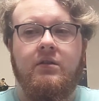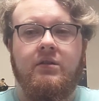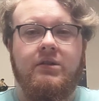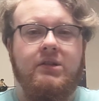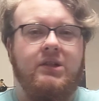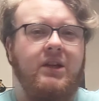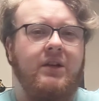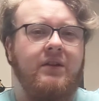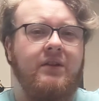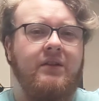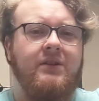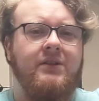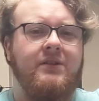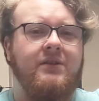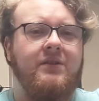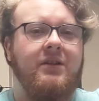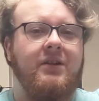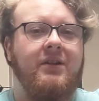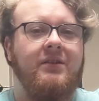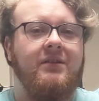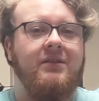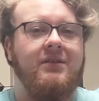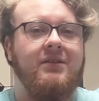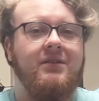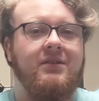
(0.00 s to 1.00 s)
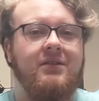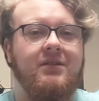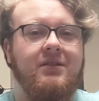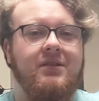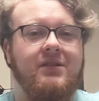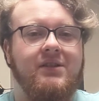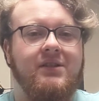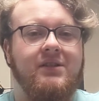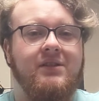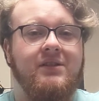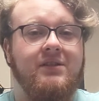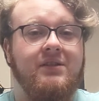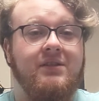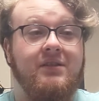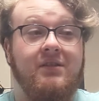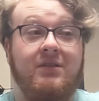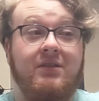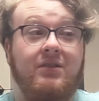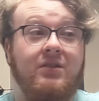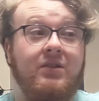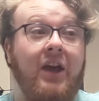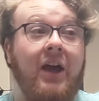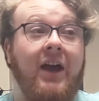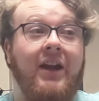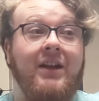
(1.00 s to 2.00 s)
share this around, because
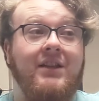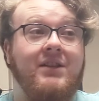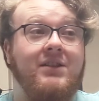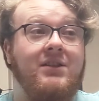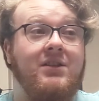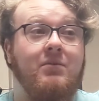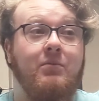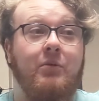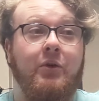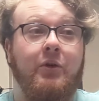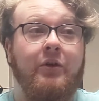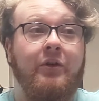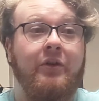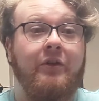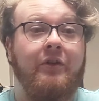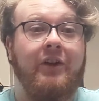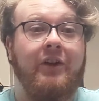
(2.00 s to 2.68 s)
that is the more